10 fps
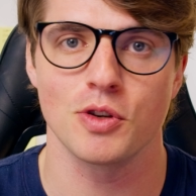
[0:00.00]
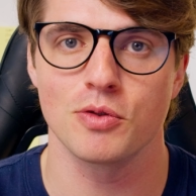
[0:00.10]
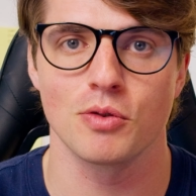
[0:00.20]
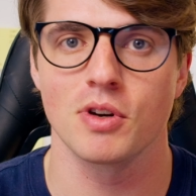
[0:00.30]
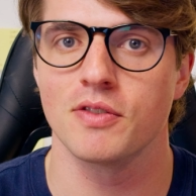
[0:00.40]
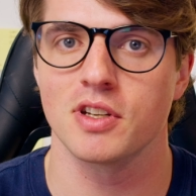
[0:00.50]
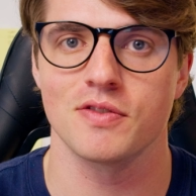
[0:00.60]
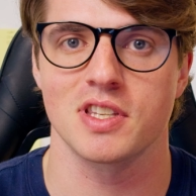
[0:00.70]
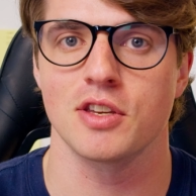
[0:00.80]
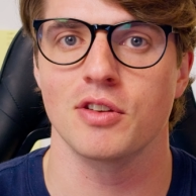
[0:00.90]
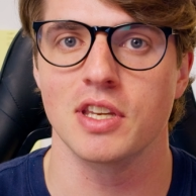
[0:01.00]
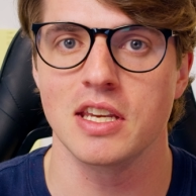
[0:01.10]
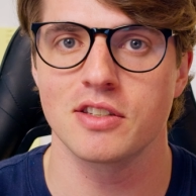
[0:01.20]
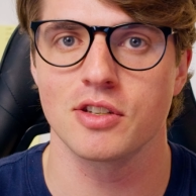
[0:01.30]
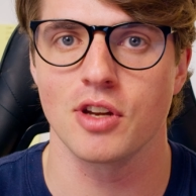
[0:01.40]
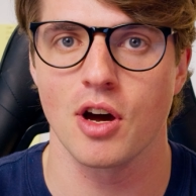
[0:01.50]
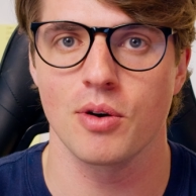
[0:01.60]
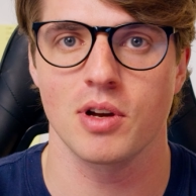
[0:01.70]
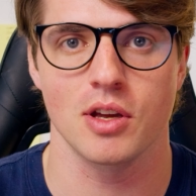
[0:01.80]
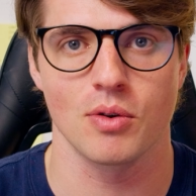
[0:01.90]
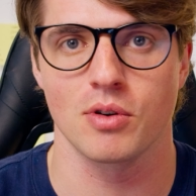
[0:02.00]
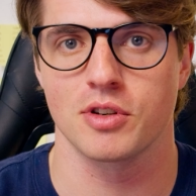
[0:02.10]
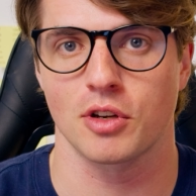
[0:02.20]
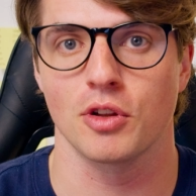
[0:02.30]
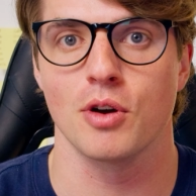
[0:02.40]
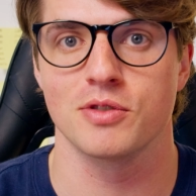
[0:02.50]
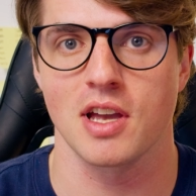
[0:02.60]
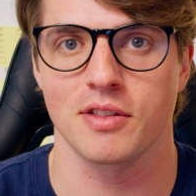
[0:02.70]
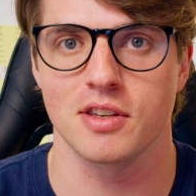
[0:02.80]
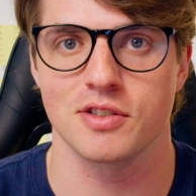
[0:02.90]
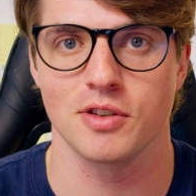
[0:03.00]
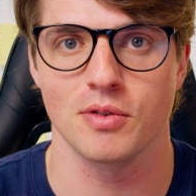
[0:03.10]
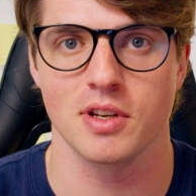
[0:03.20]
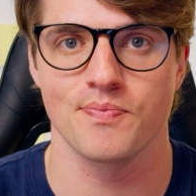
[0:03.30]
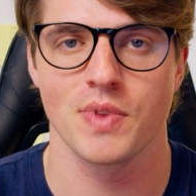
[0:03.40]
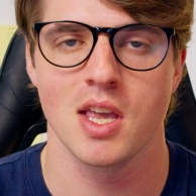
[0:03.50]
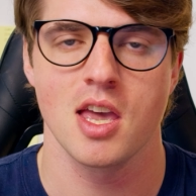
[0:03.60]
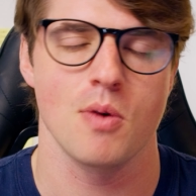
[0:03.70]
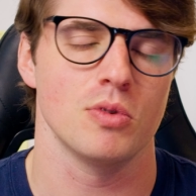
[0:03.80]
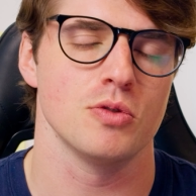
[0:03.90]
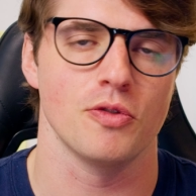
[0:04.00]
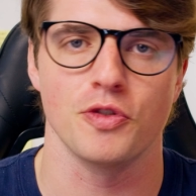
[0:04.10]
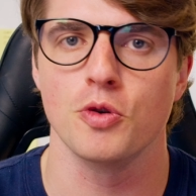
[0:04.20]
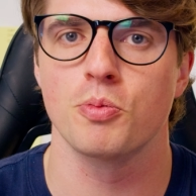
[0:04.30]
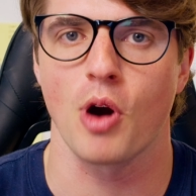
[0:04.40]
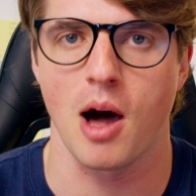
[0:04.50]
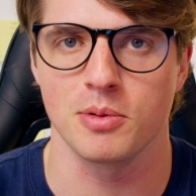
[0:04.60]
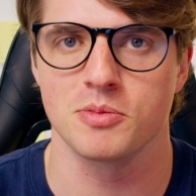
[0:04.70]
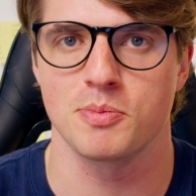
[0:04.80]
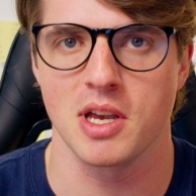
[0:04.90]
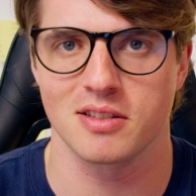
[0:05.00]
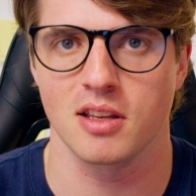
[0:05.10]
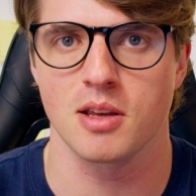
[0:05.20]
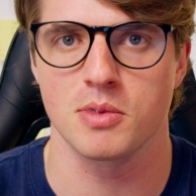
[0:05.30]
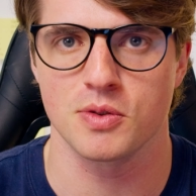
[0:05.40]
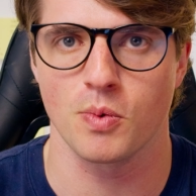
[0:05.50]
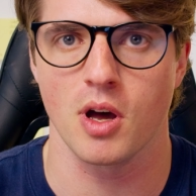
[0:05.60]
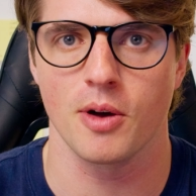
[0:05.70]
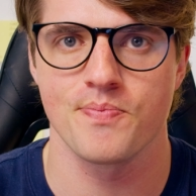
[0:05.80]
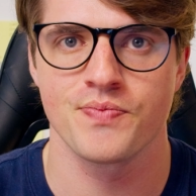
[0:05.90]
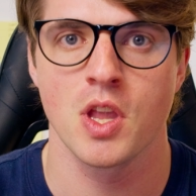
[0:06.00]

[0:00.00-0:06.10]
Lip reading: few derivatives that you need to know in order to close out this unit. We'll do a few problems based on them as well.